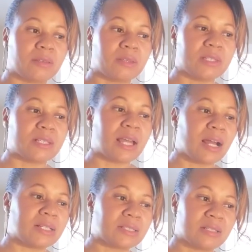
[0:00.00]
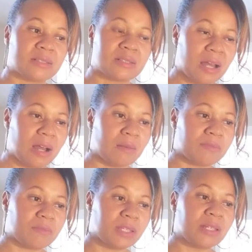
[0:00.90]
these guys can
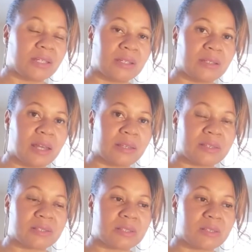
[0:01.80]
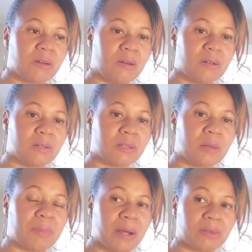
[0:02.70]
stop thinking that this is all
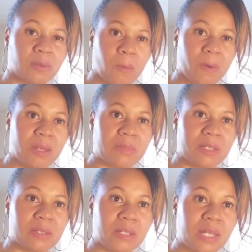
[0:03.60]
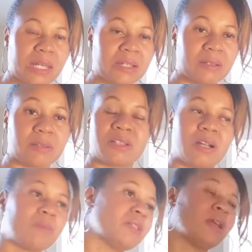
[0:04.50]
about the women and
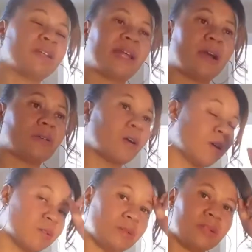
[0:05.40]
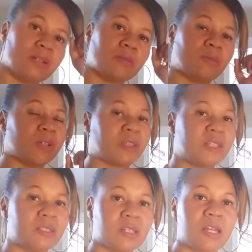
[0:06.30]
coming down hard on them with
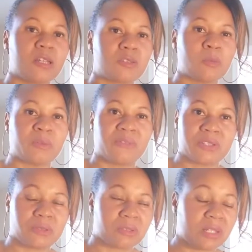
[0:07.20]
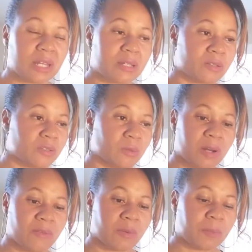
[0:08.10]
these superficial standards or
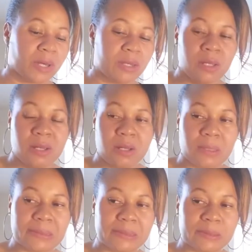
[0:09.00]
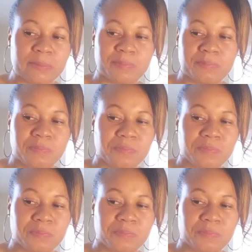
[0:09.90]
whatever. But um